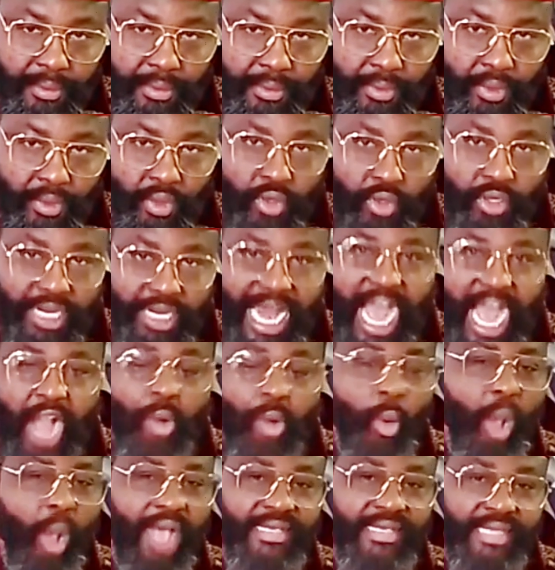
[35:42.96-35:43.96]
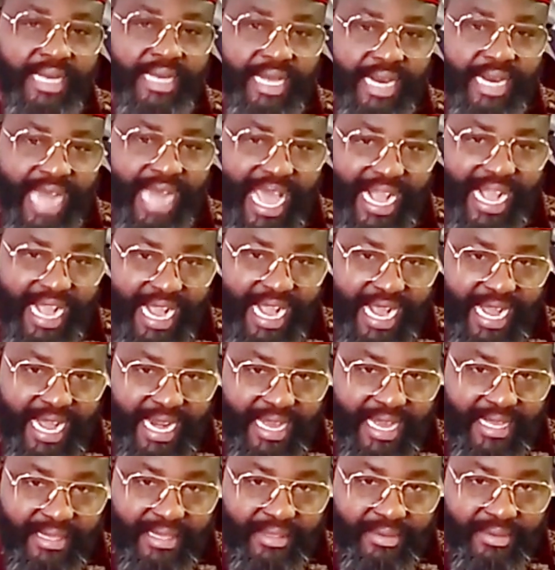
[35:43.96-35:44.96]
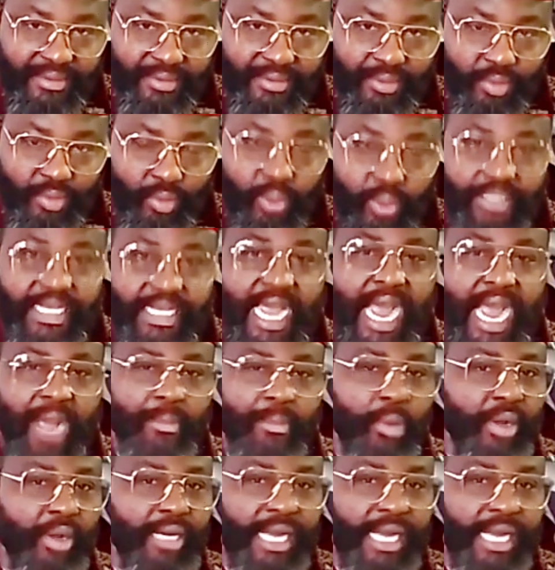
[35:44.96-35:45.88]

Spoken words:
na Kwasle, na Gagale, with her mother.